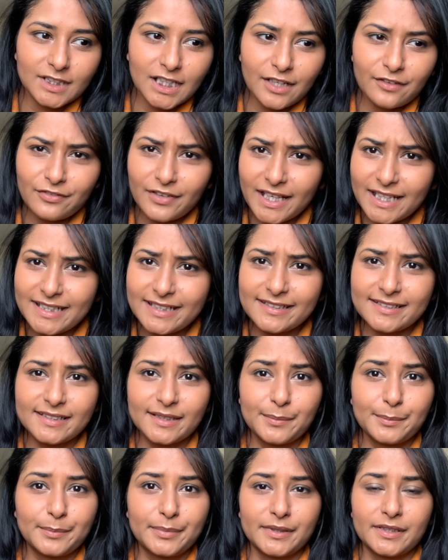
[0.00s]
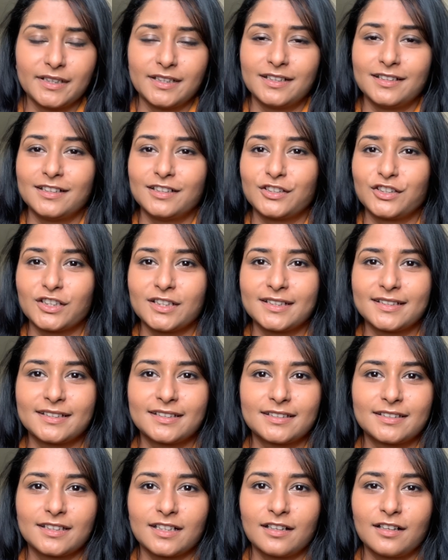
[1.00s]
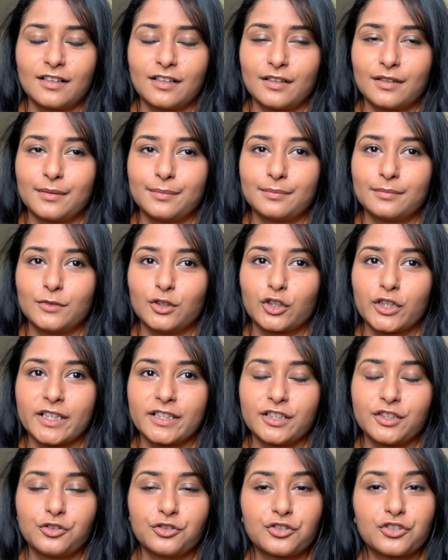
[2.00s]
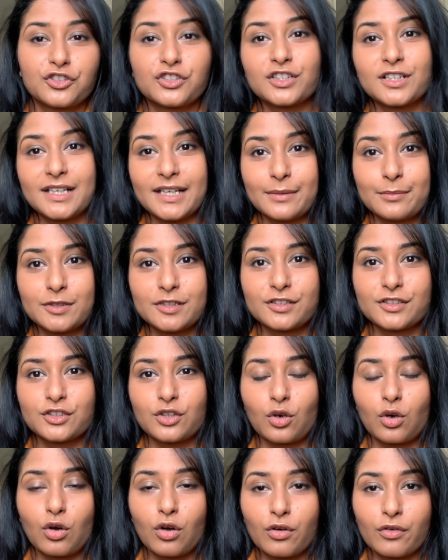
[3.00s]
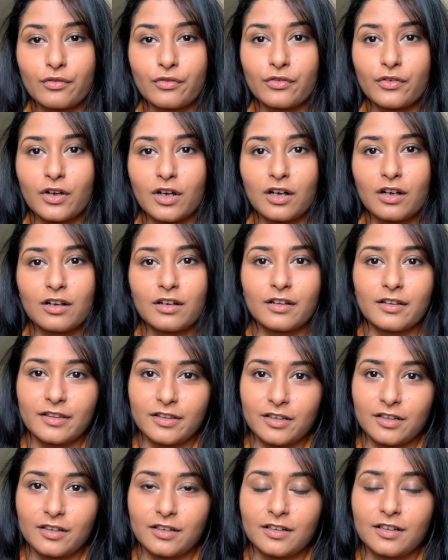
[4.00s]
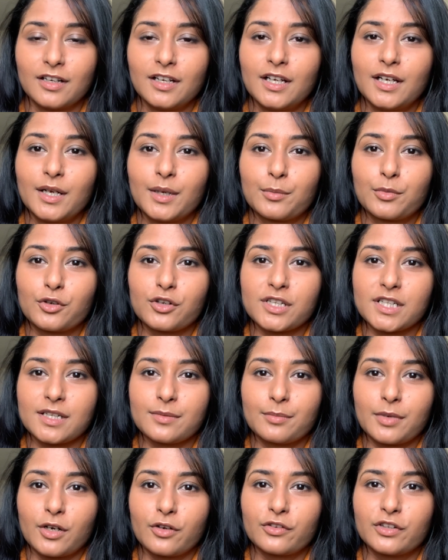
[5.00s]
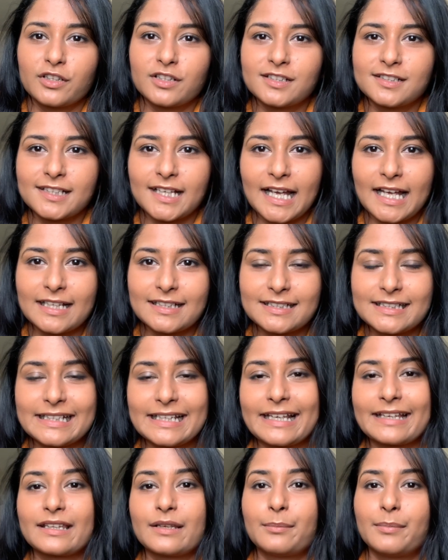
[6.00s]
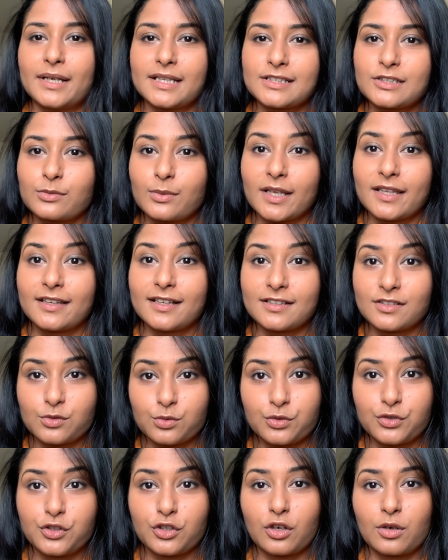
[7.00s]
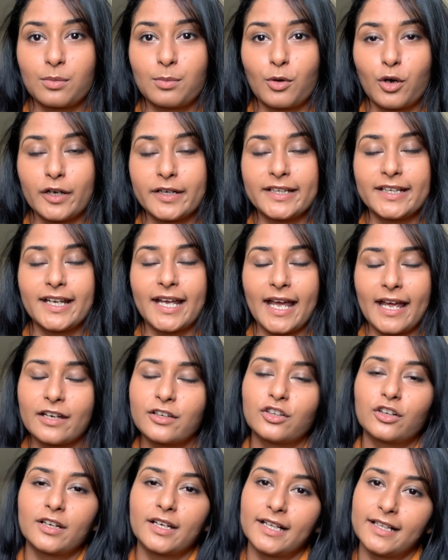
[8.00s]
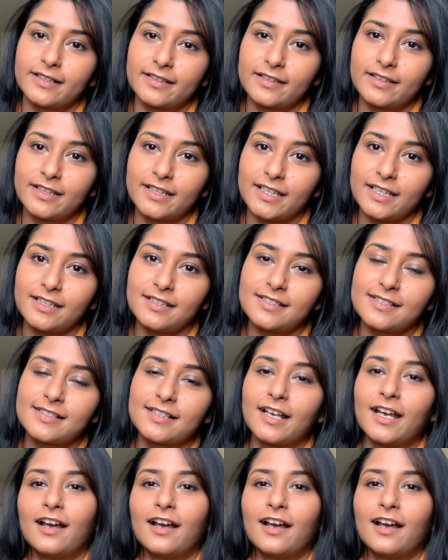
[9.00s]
fairly simple. Just look at the nutrition labels of the protein powders and select the best one that suits your body and your health needs.